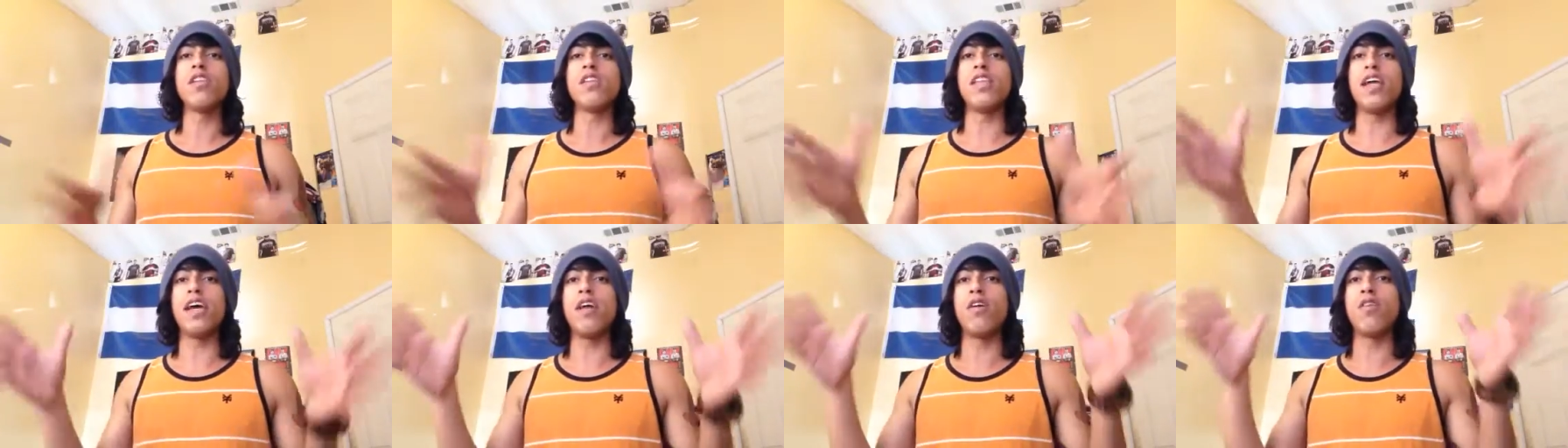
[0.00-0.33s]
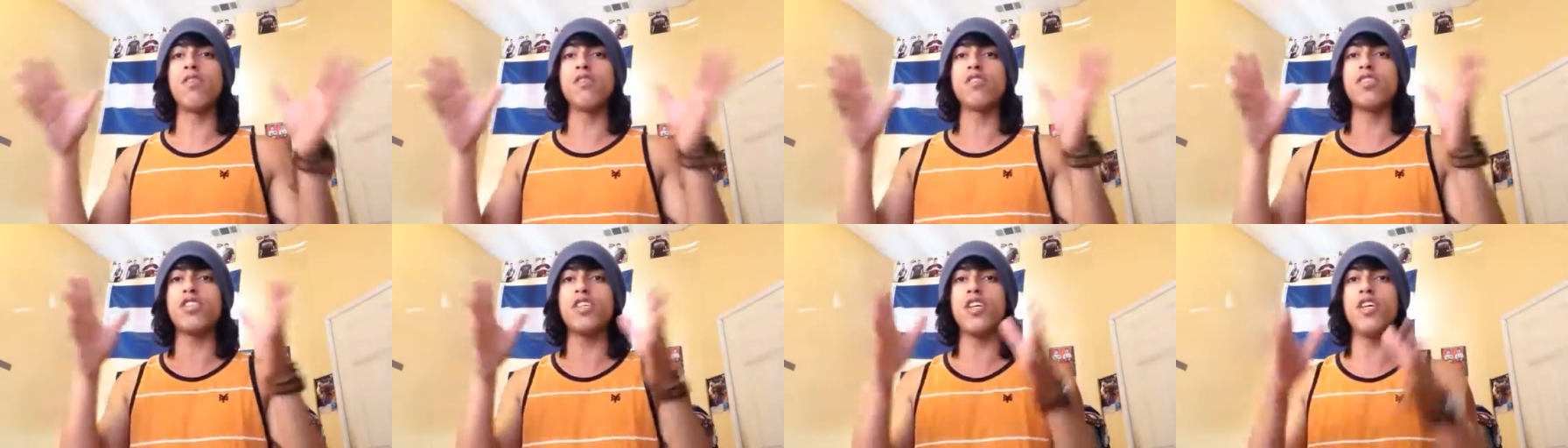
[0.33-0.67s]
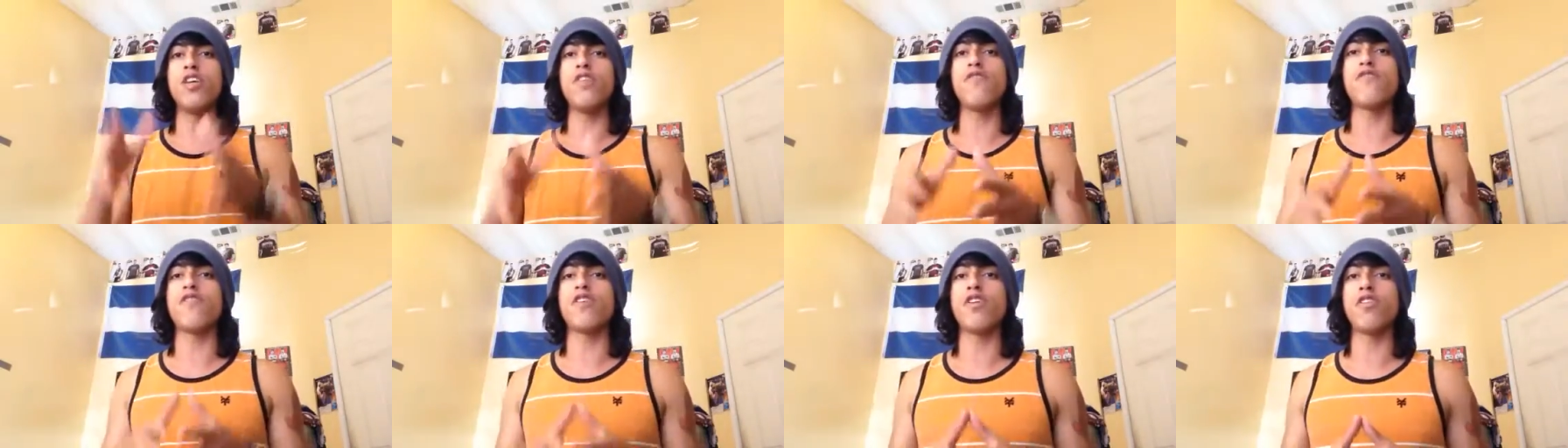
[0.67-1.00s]
They don't
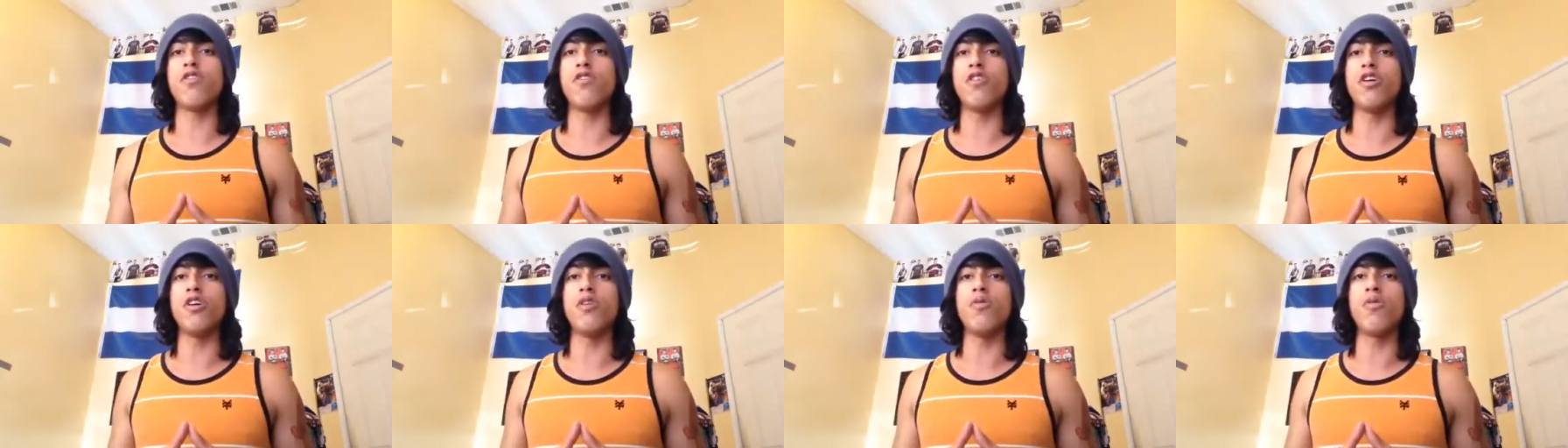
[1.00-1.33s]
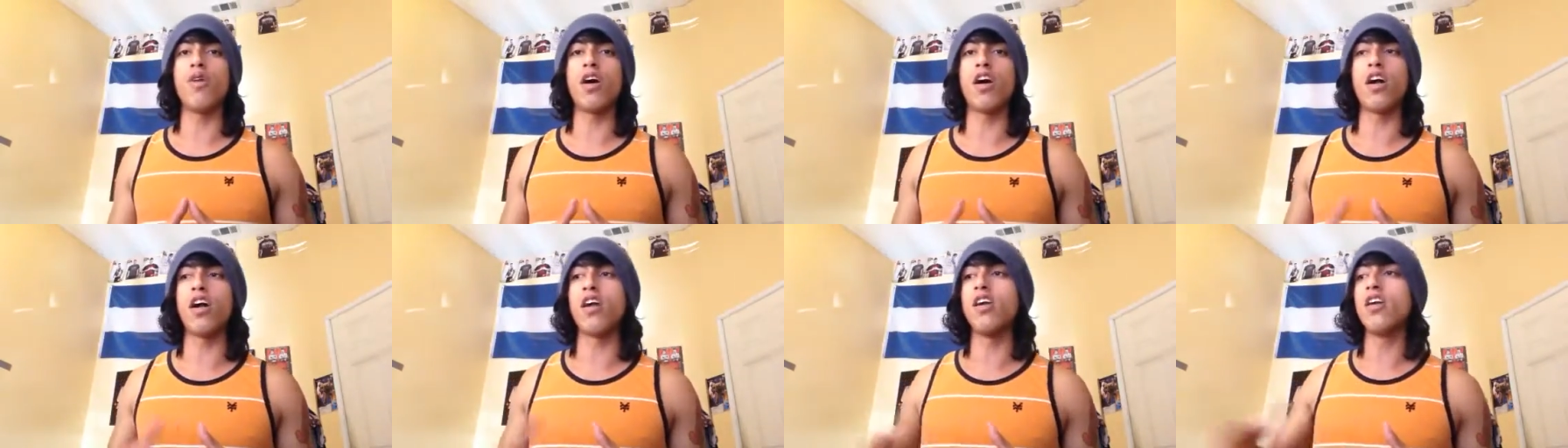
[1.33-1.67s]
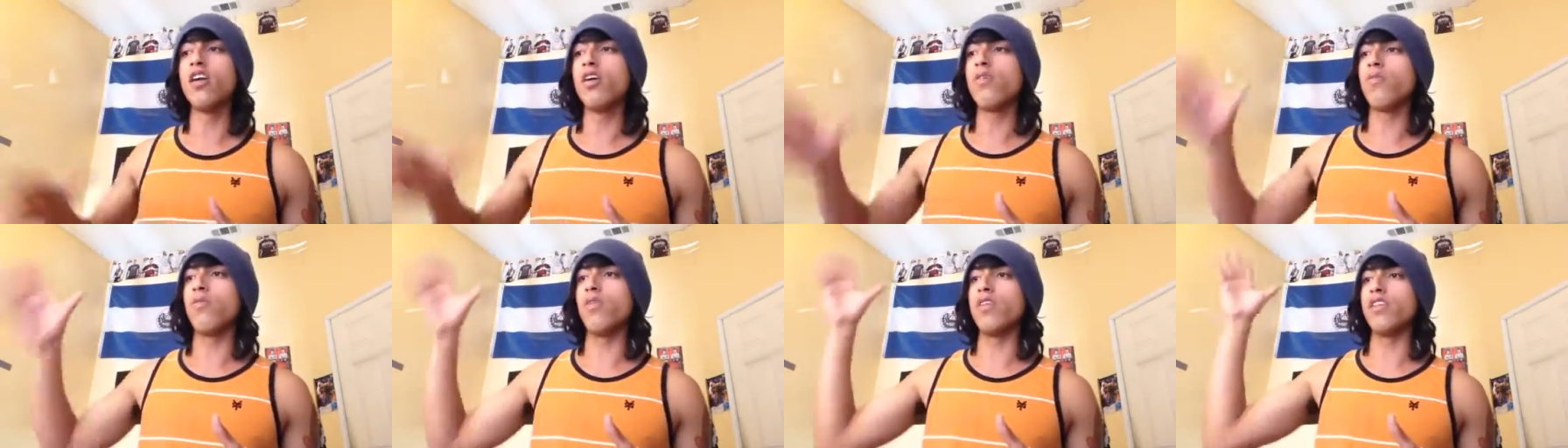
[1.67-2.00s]
see you for who you are.
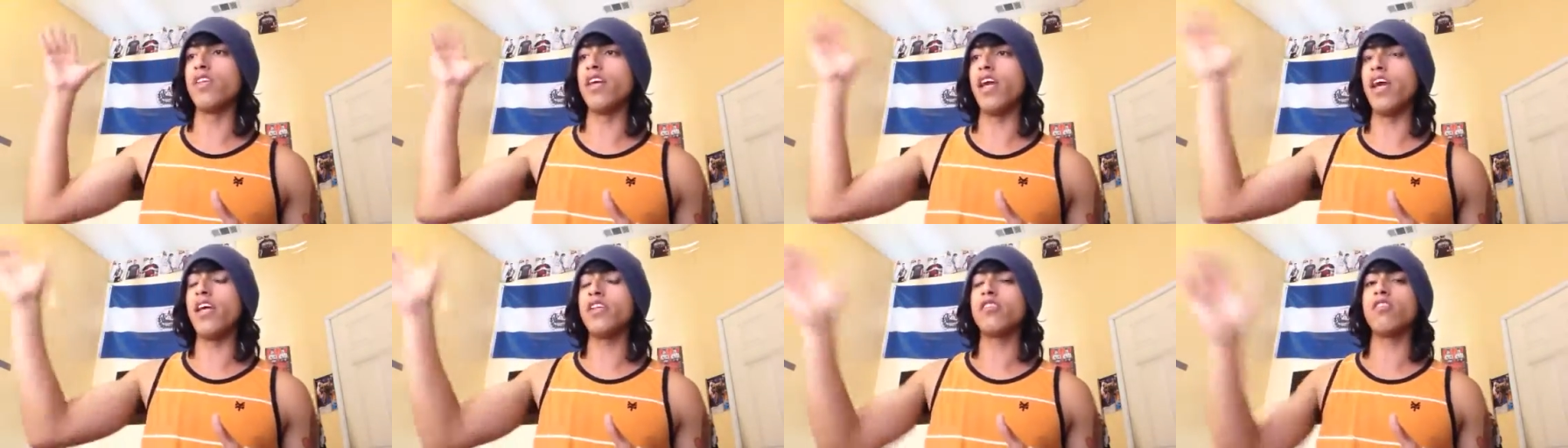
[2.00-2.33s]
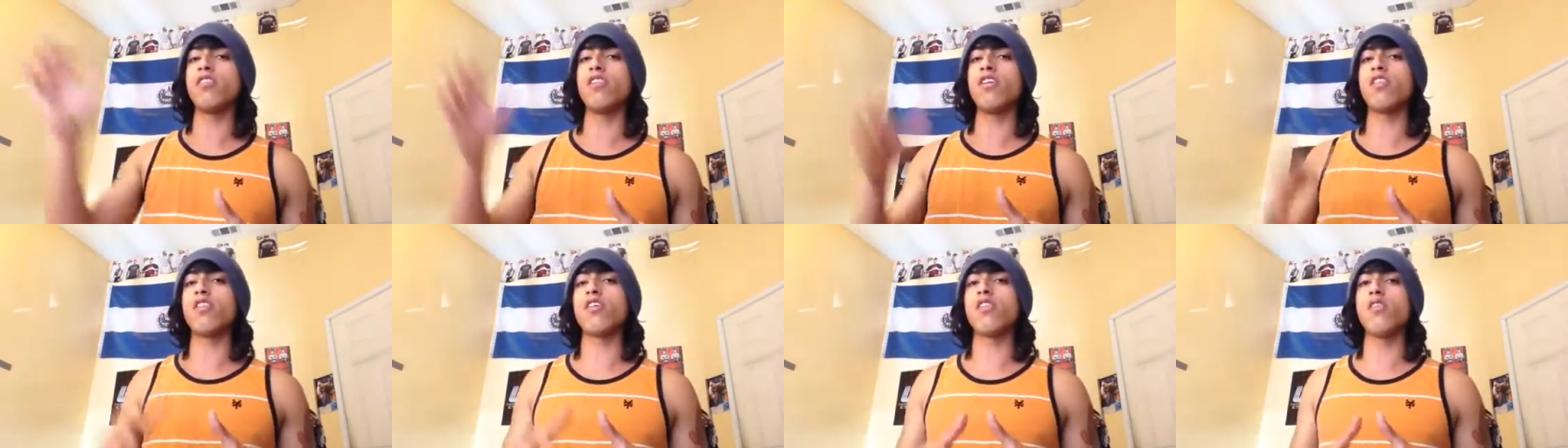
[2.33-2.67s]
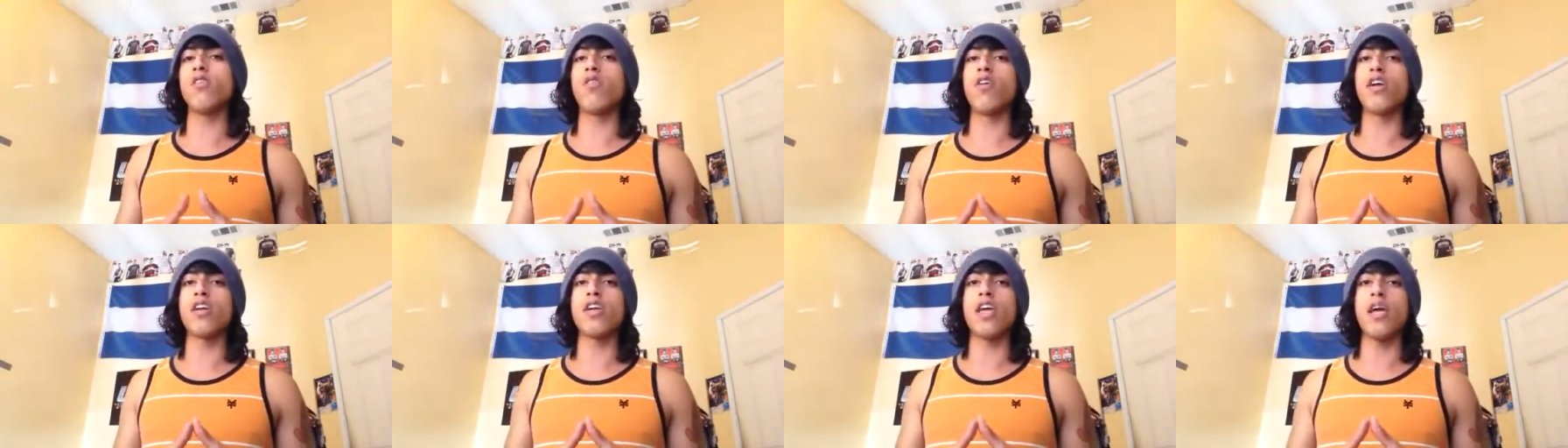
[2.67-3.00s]
When the angel of the
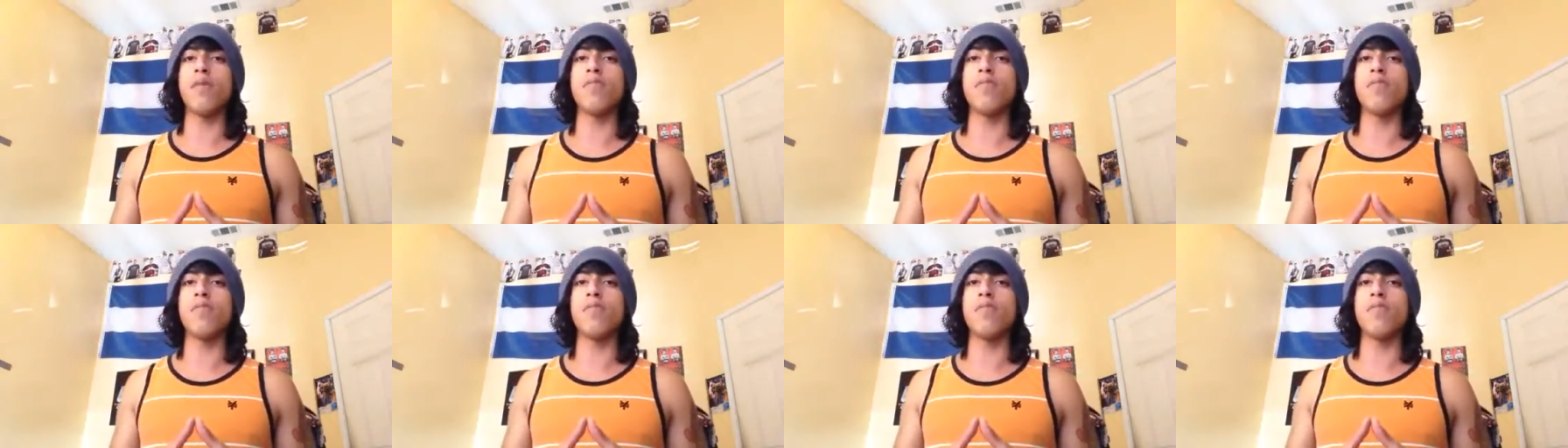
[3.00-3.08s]
Lord